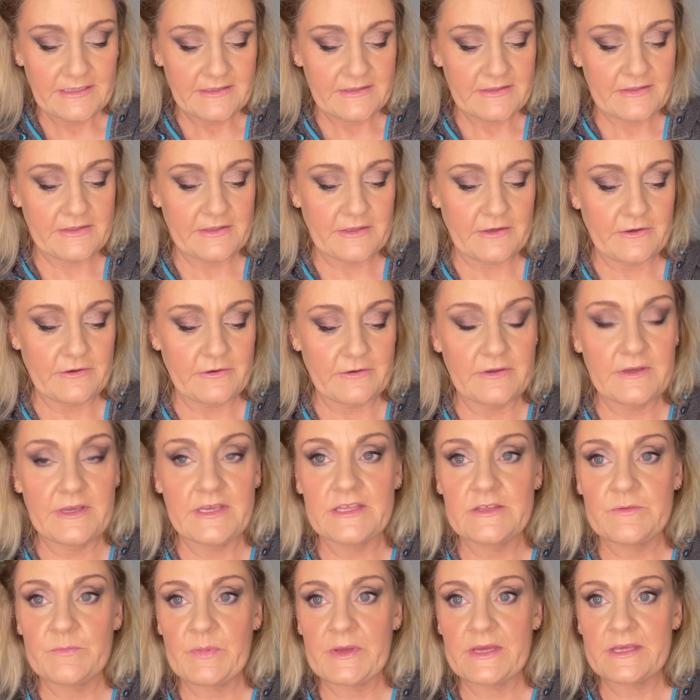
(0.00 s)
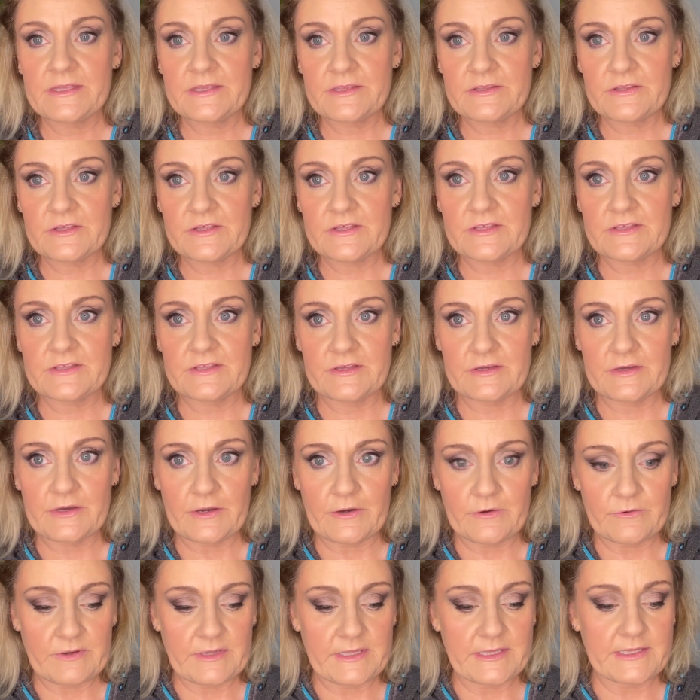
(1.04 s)
So it's best just to
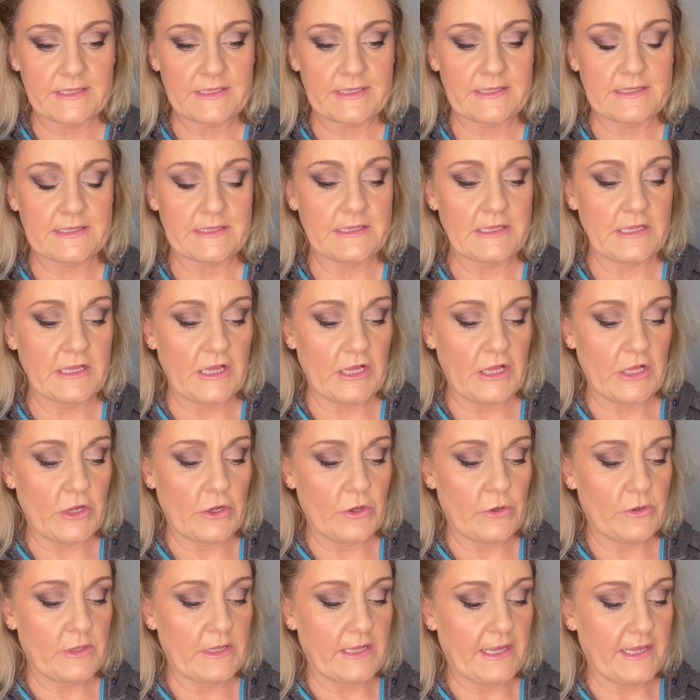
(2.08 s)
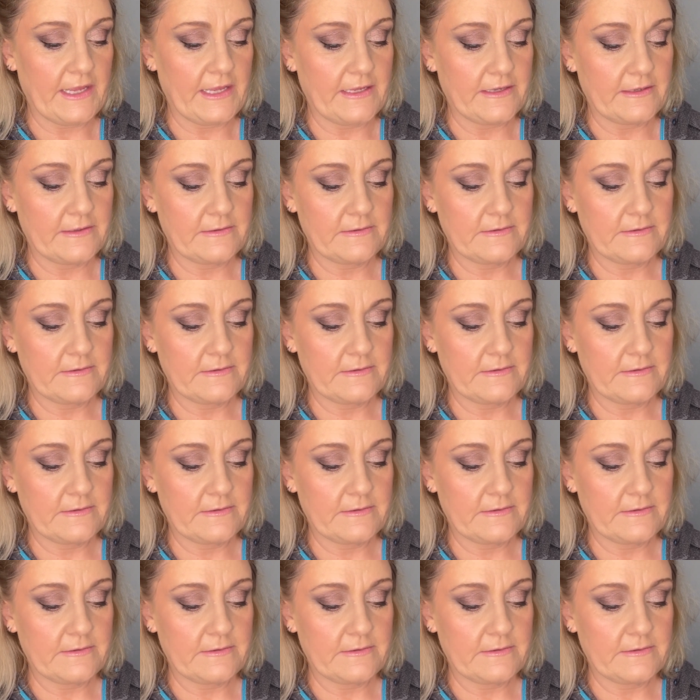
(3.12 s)
go in slowly.